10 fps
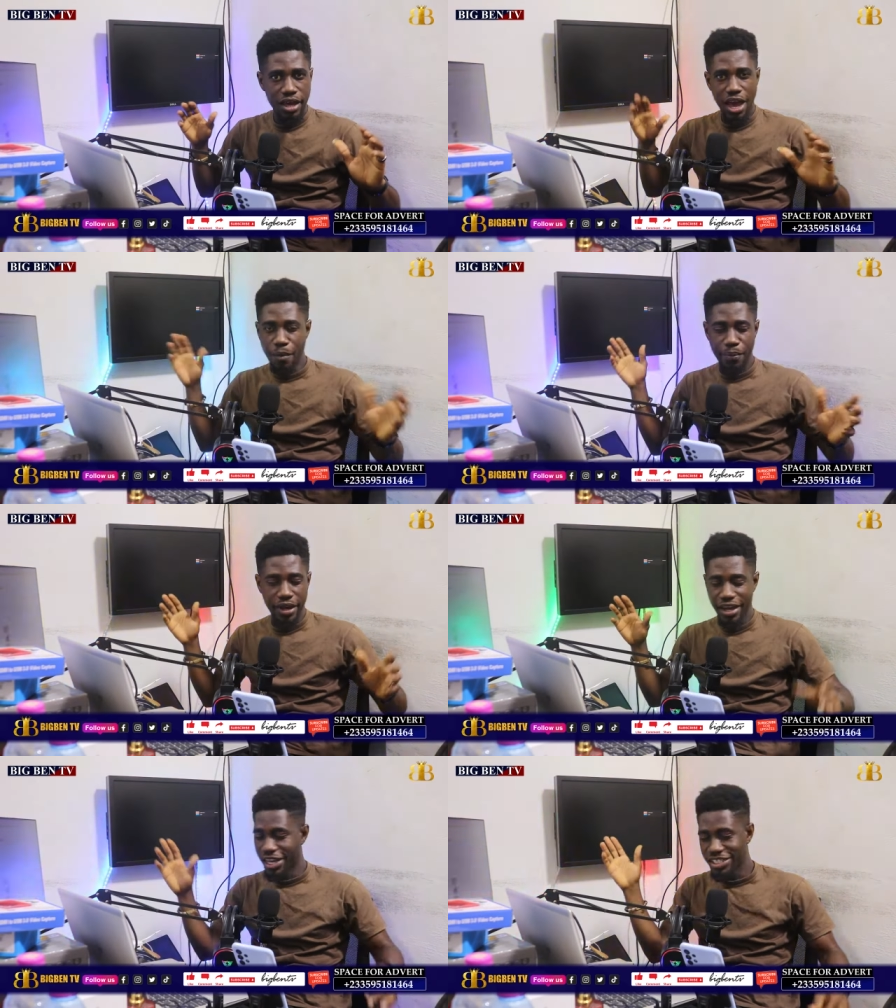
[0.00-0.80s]

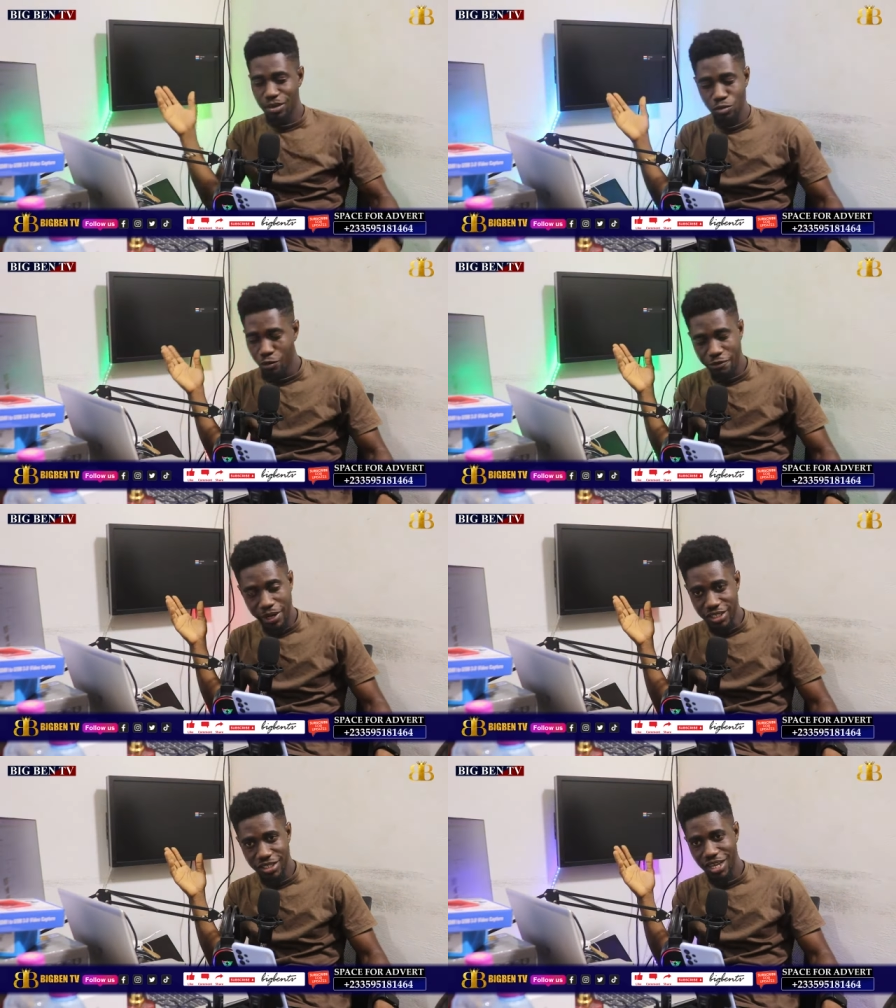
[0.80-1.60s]
epe, as a
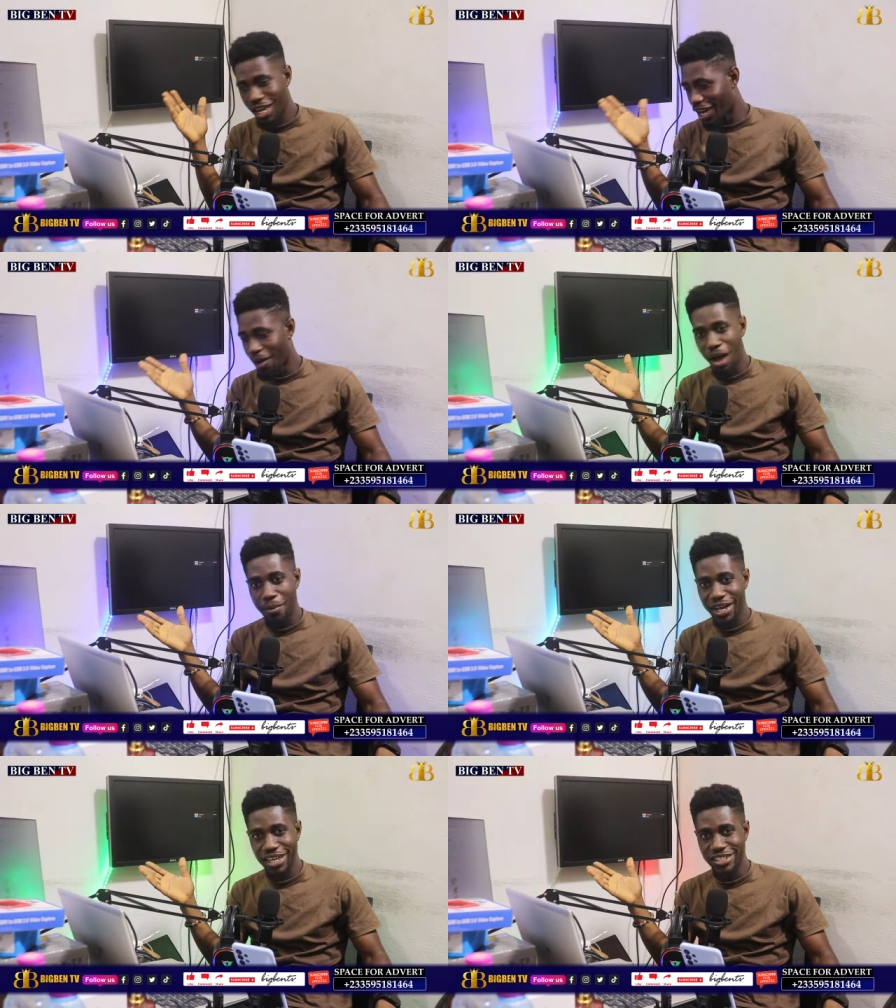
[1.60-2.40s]
movement, and our
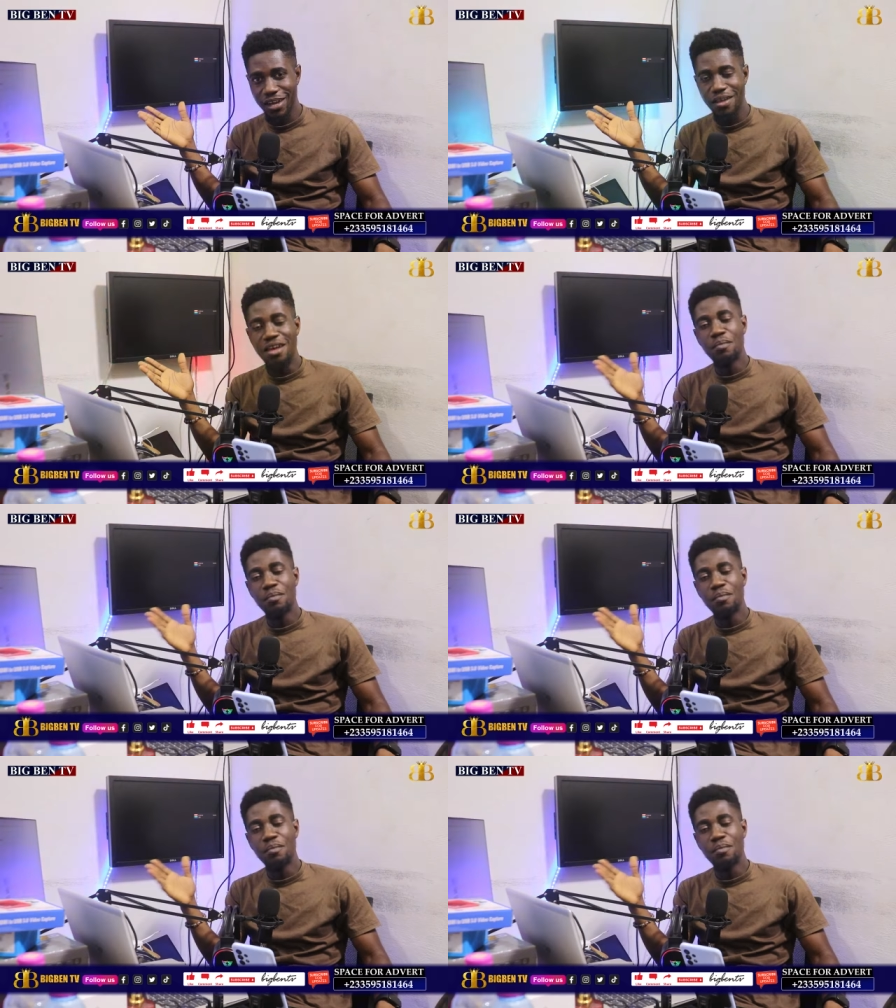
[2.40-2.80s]
barber casa.